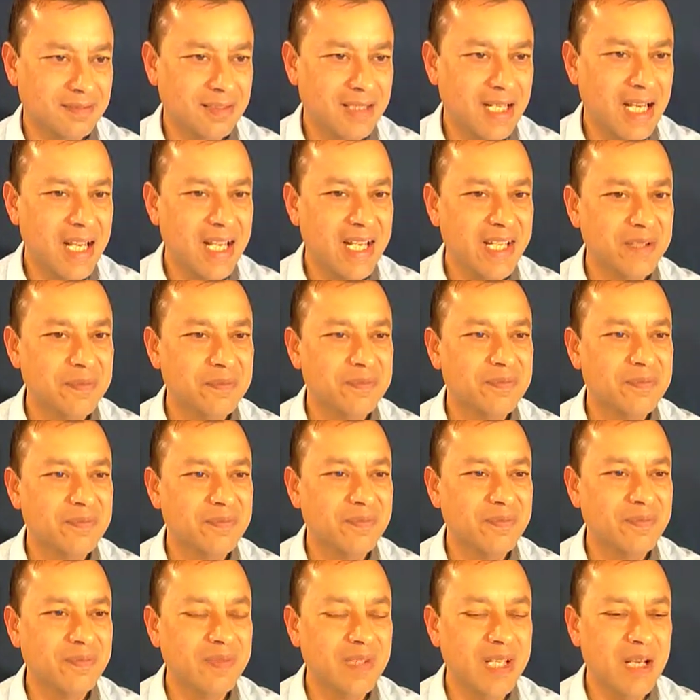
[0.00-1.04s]
Hi,
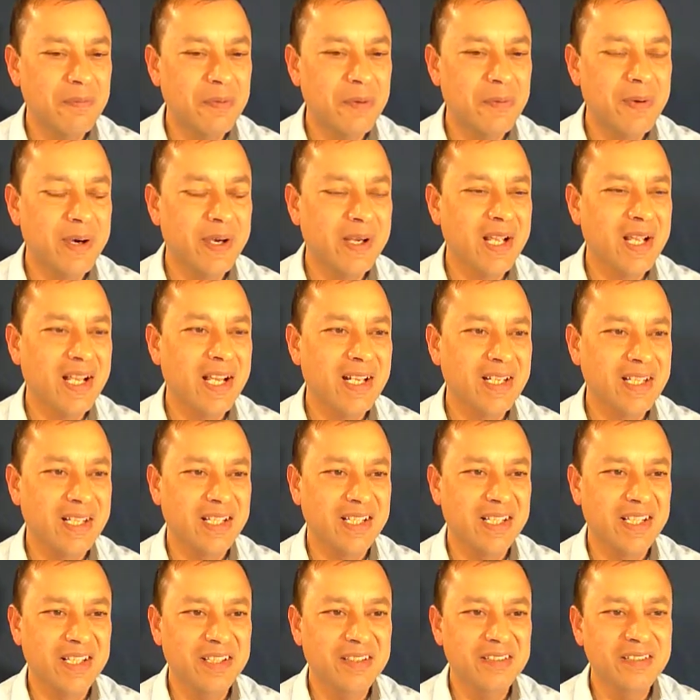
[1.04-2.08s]
Naba Barkakati
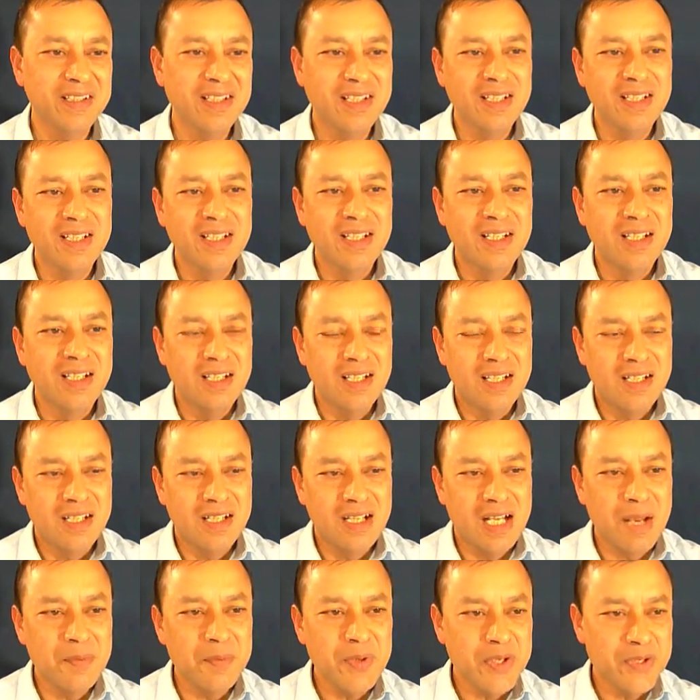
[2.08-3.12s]
again.
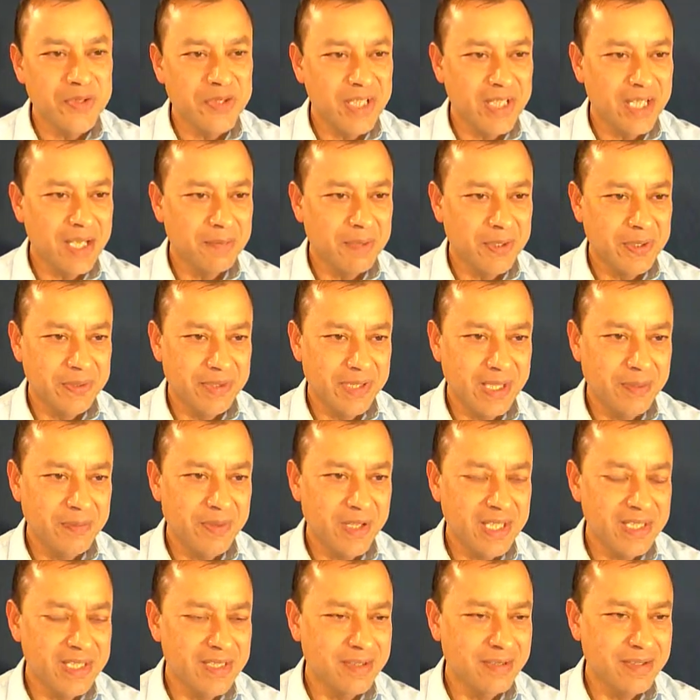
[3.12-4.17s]
I'm going to take about three
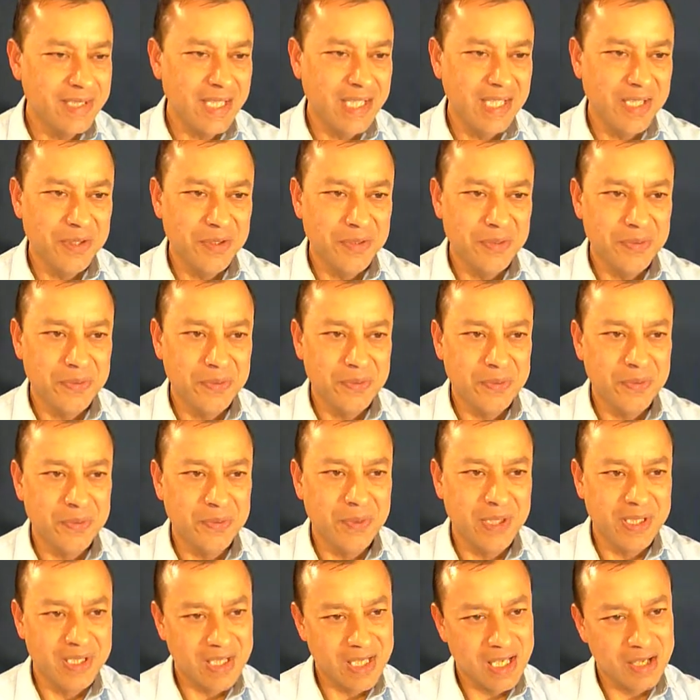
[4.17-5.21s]
minutes to tell you
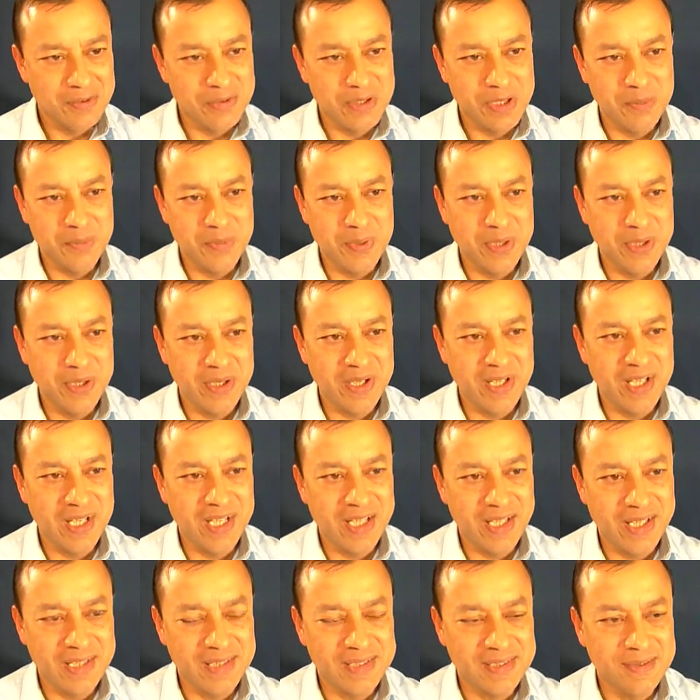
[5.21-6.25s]
what cloud computing
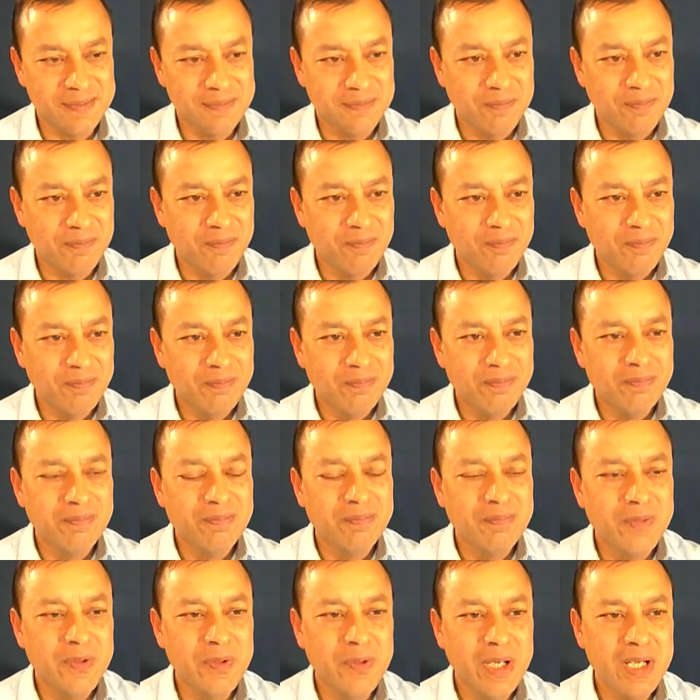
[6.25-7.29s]
really is.
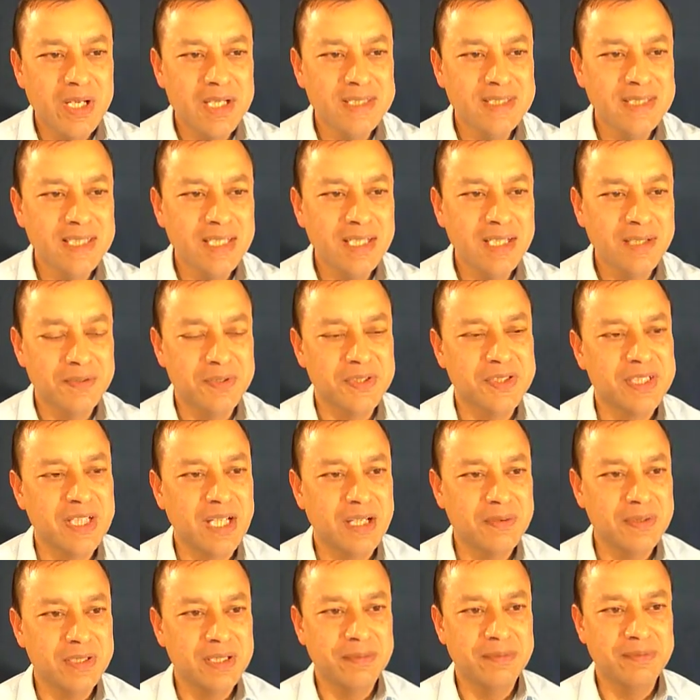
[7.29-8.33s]
To understand, you have to start
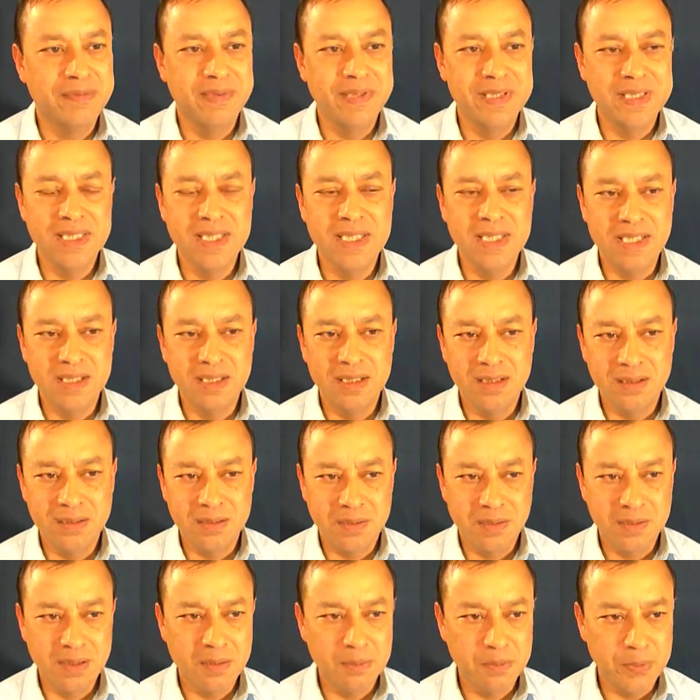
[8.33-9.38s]
with a physical
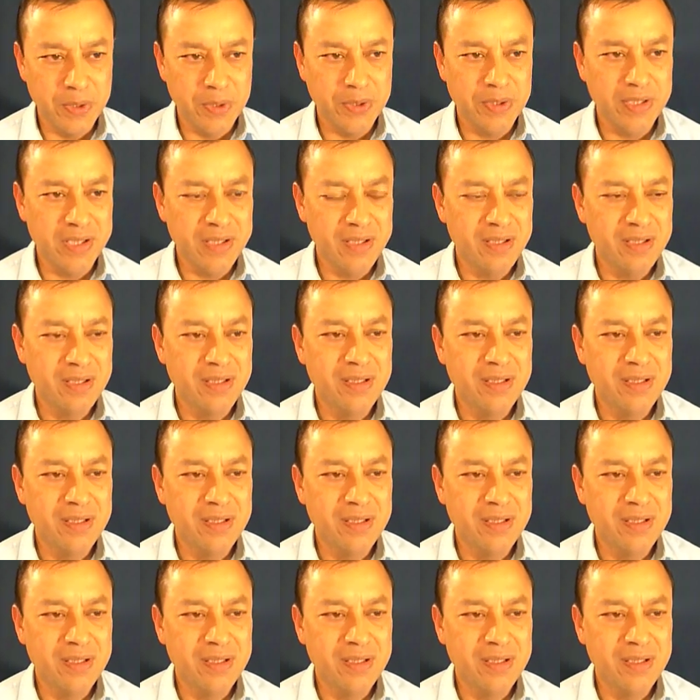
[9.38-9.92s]
computer.